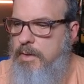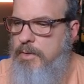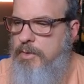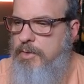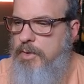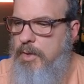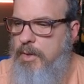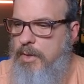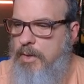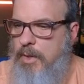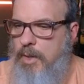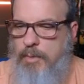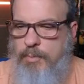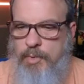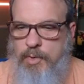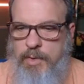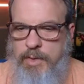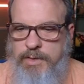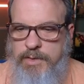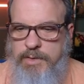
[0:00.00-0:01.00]
Dark
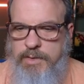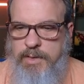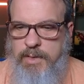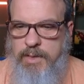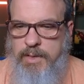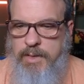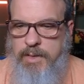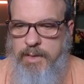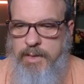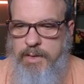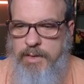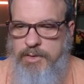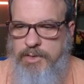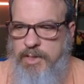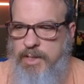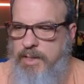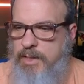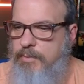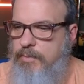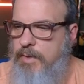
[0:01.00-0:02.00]
Arborist, and
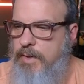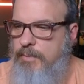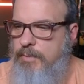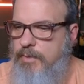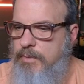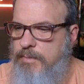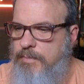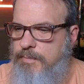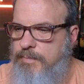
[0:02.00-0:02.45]
Jani Rebel.